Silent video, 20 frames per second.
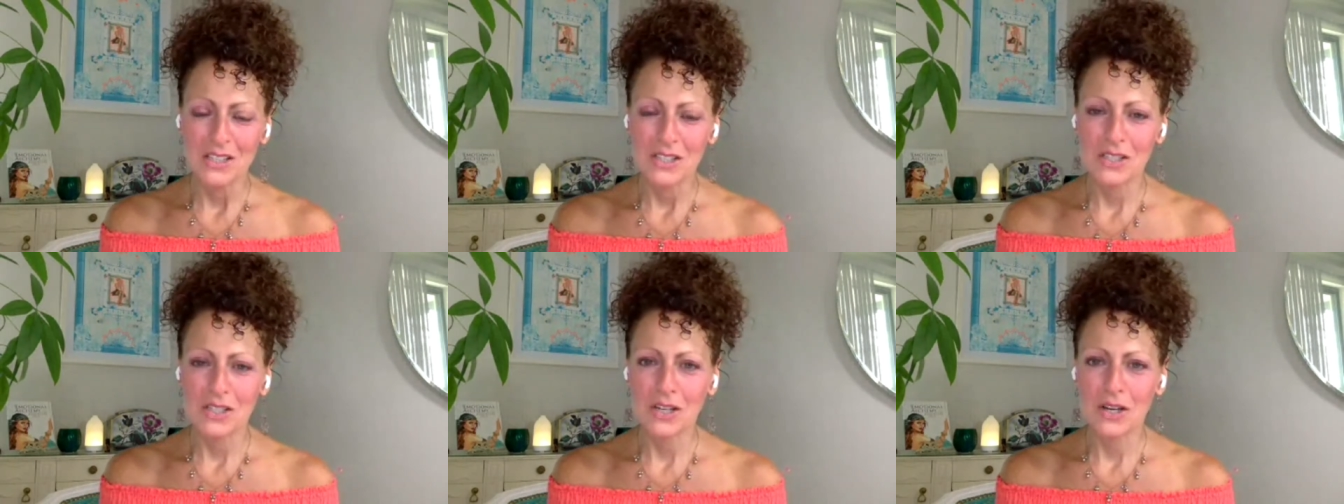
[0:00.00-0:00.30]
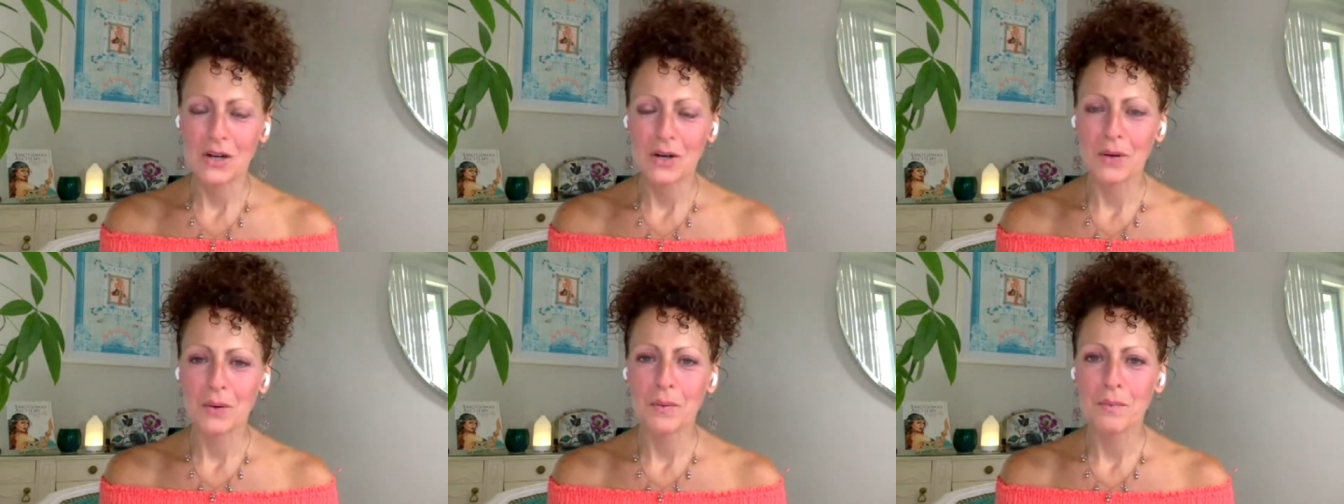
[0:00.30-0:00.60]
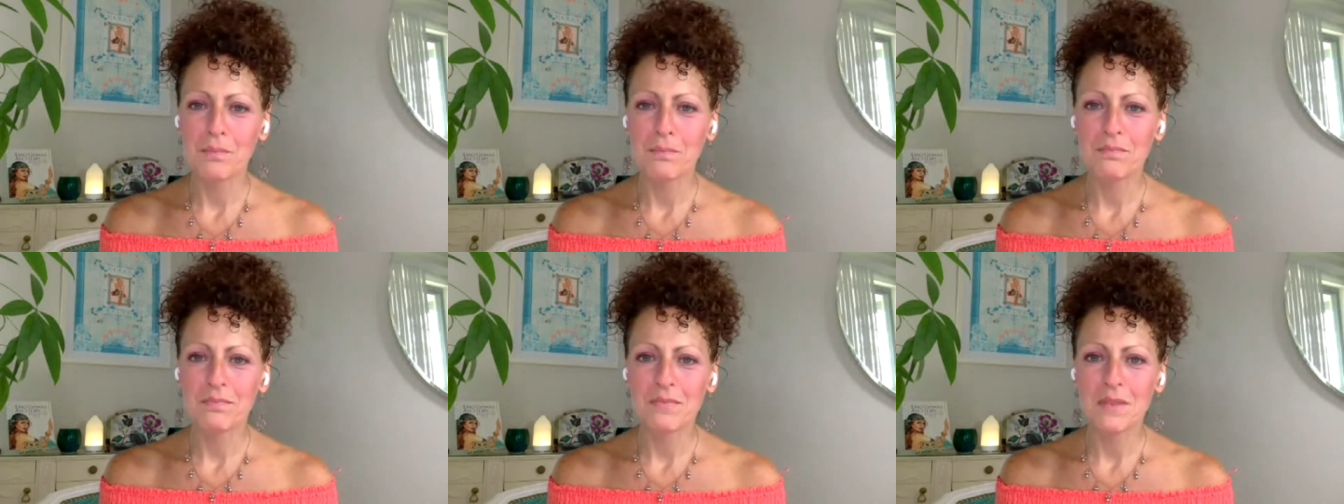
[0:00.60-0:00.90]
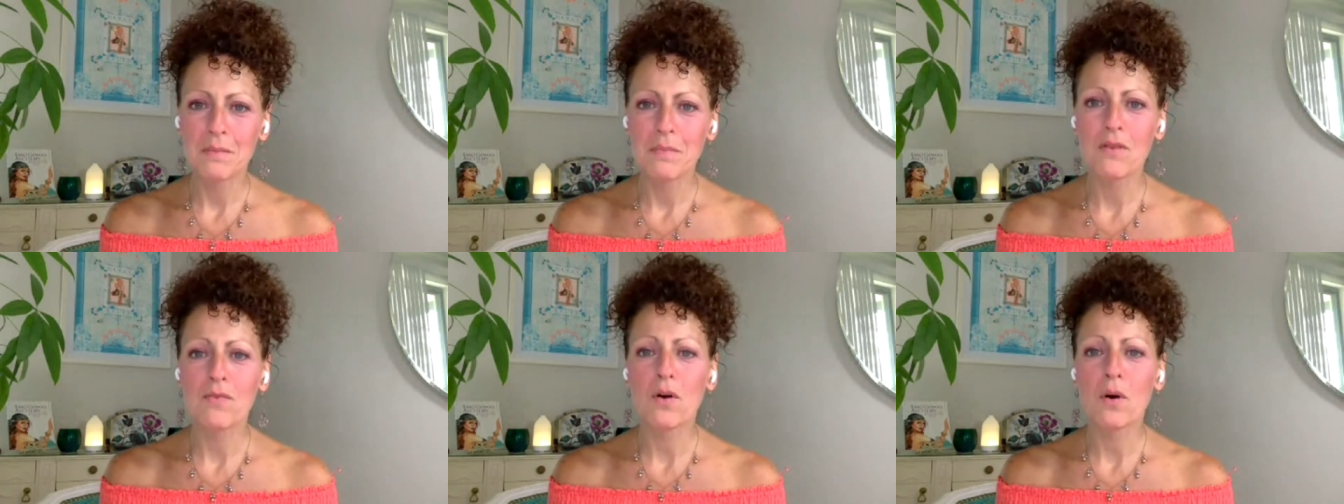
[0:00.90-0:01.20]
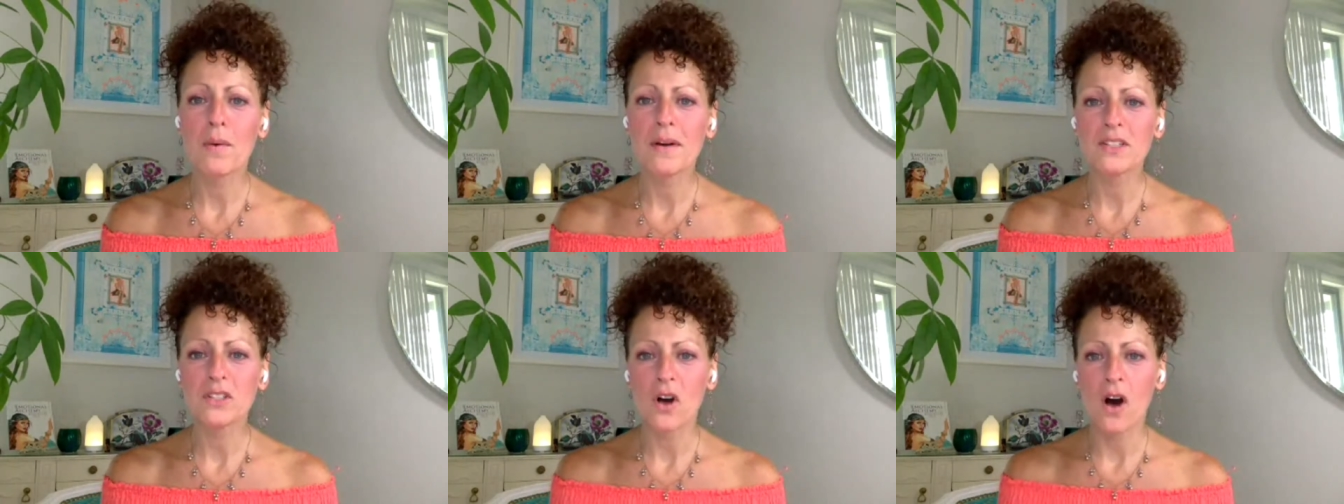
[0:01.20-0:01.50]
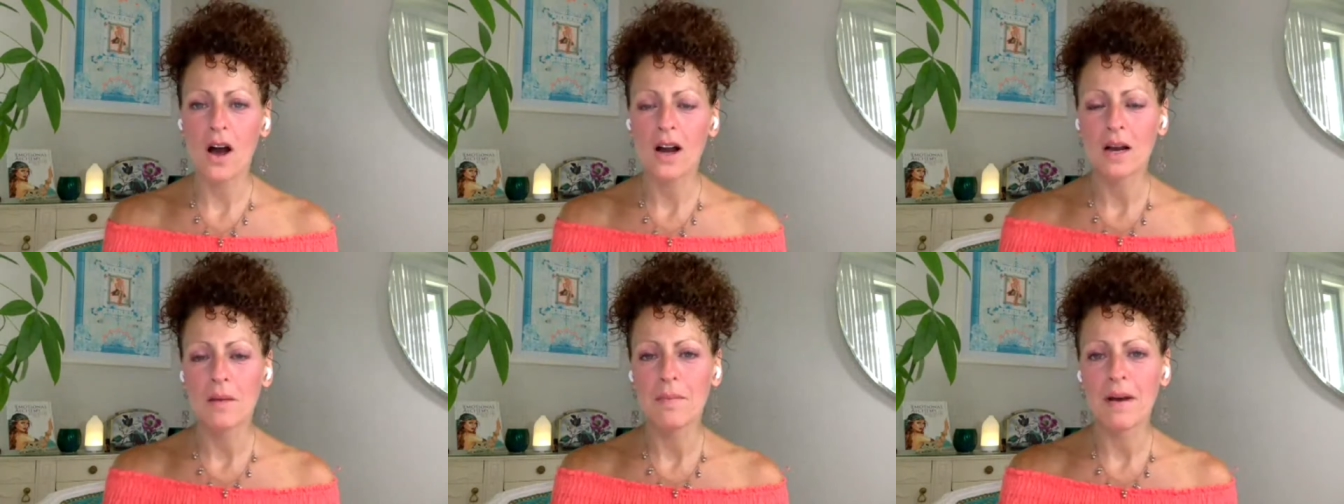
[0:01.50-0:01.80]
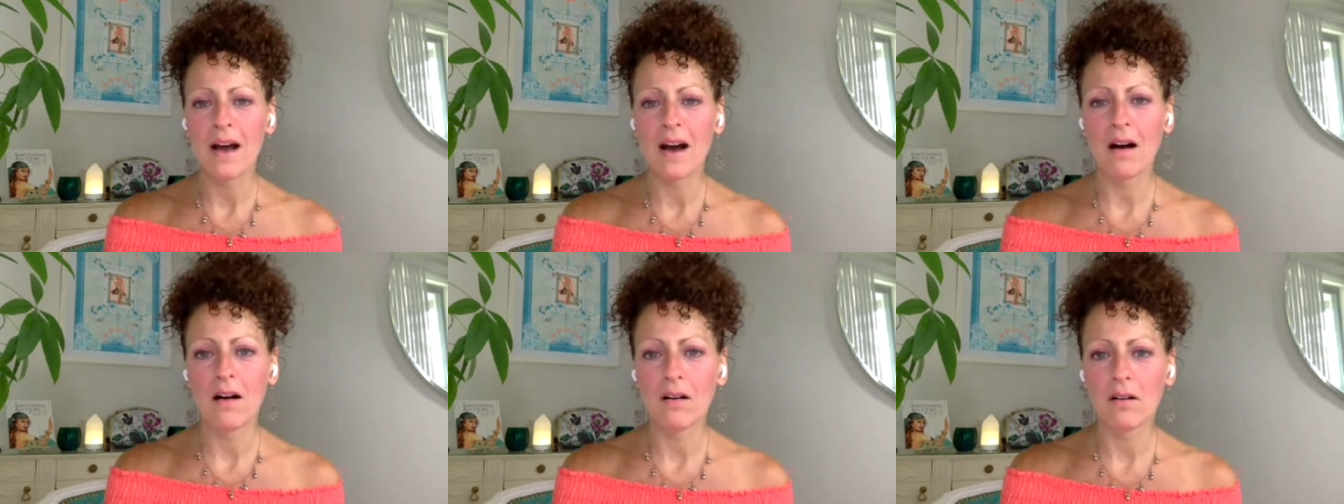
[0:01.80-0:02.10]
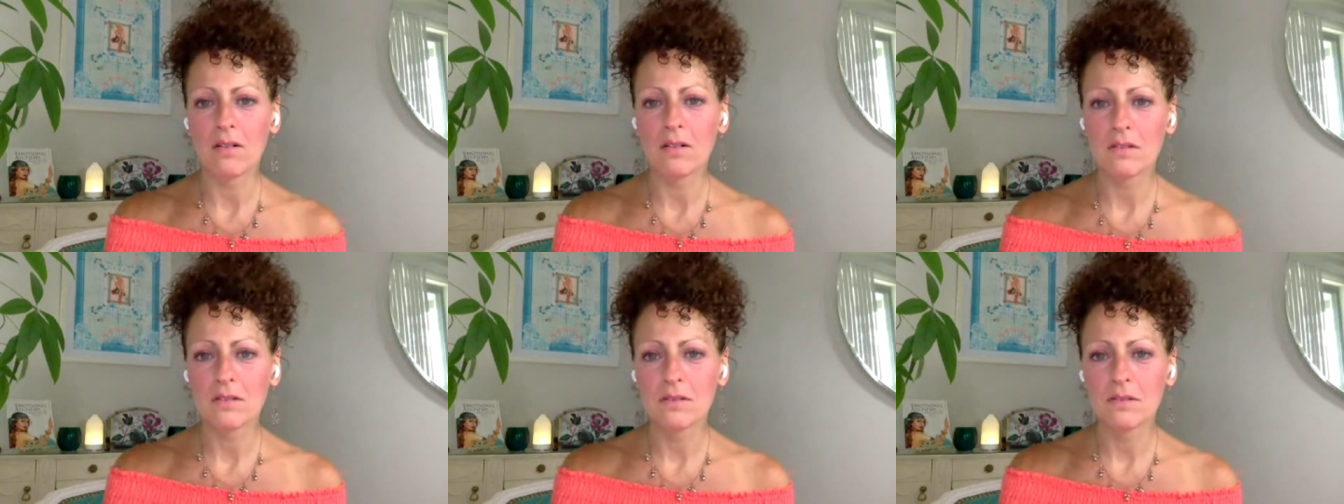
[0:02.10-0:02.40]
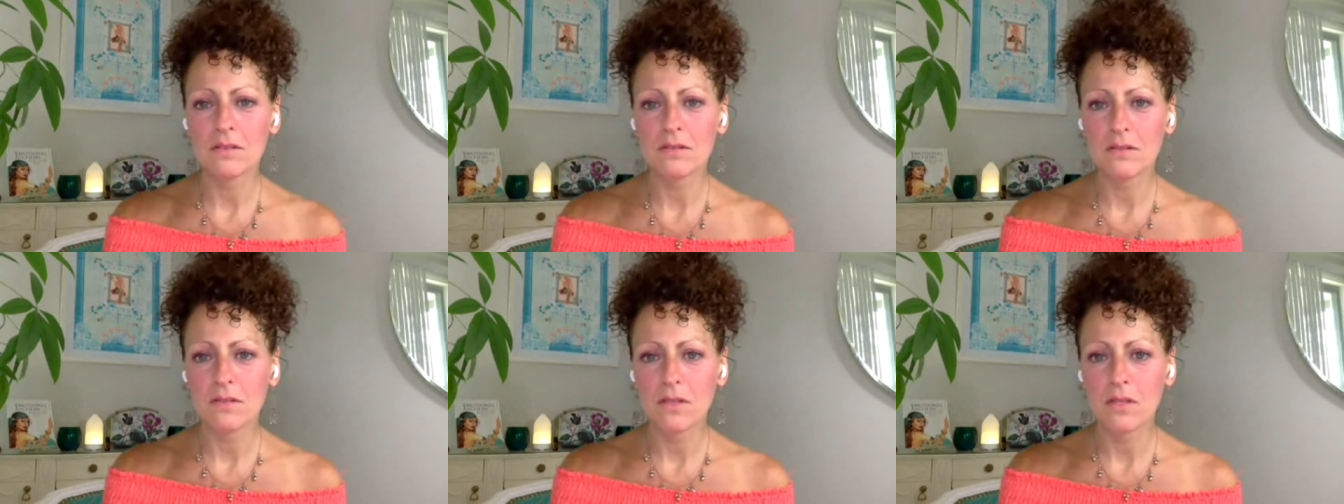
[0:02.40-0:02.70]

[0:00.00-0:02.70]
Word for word: So before we talk about